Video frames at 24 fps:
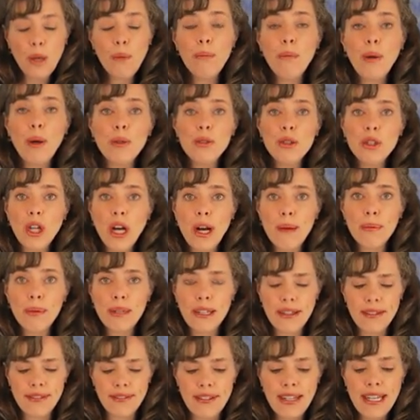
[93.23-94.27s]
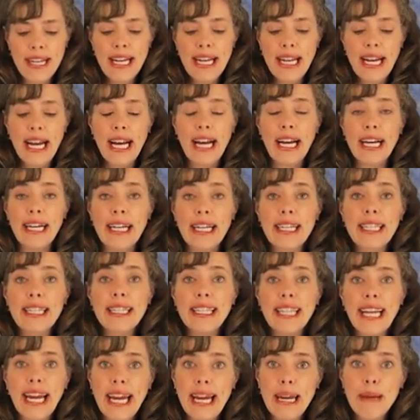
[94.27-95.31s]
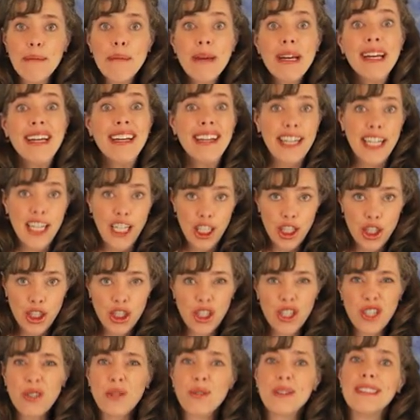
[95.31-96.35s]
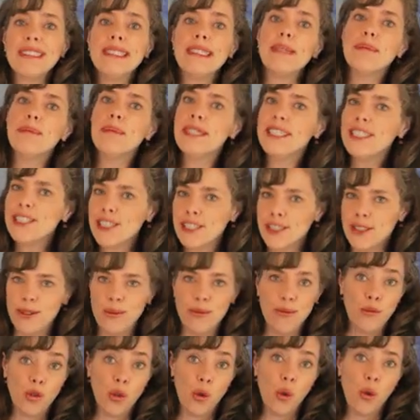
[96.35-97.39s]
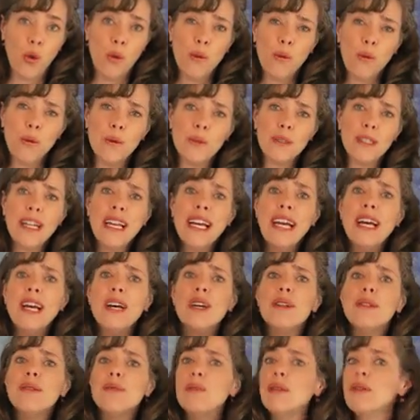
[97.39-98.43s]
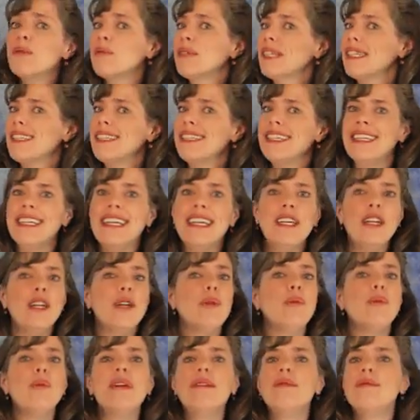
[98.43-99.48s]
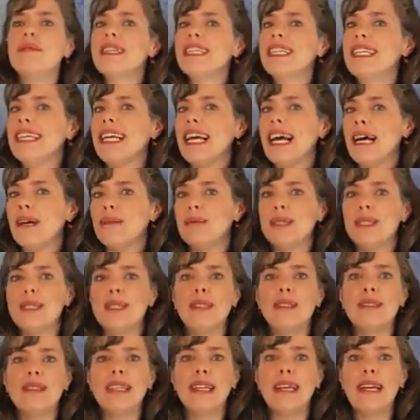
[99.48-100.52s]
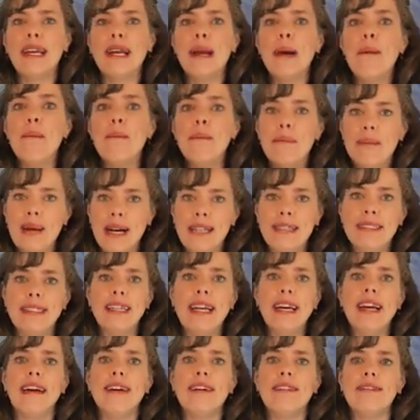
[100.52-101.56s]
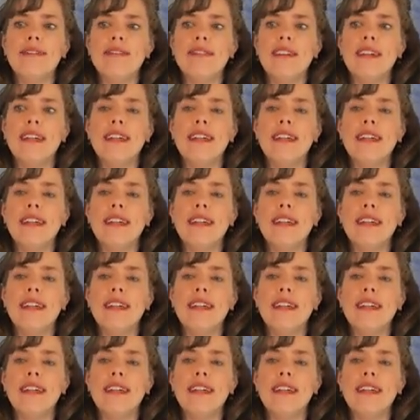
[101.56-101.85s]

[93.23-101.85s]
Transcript: post-operative, lame, injured, or simply just old, we really absolutely must have